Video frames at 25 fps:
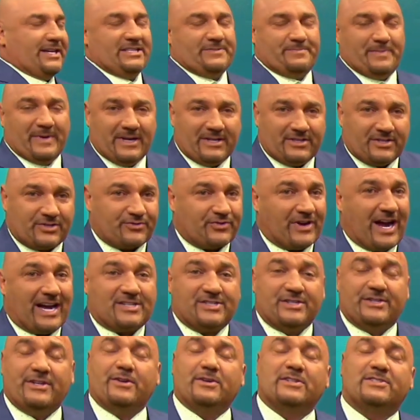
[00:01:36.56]
he's been a
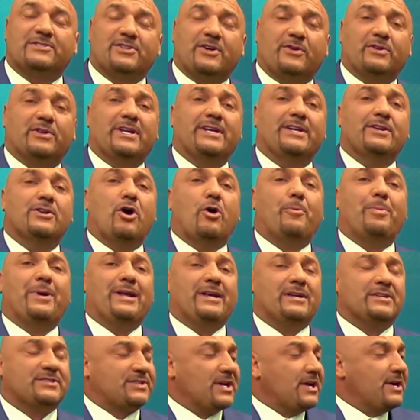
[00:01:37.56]
distraction there, and certainly
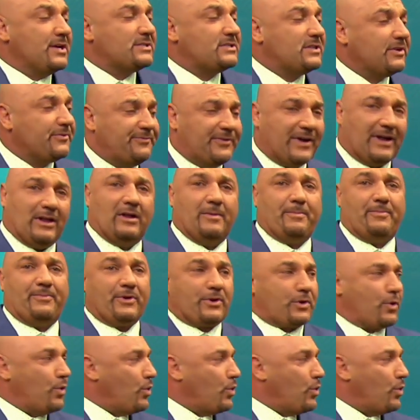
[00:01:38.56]
nobody is develop the